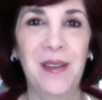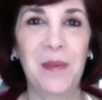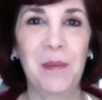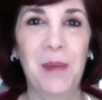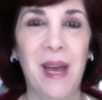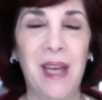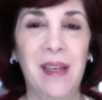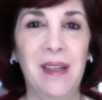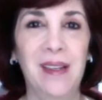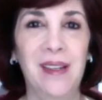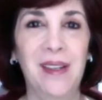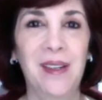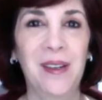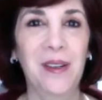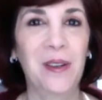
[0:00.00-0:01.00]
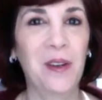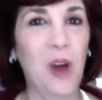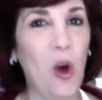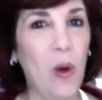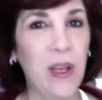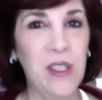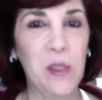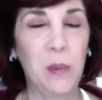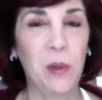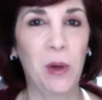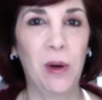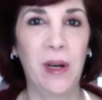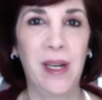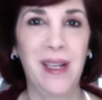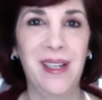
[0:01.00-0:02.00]
by
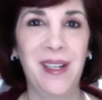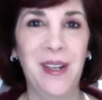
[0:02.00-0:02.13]
co-exploring,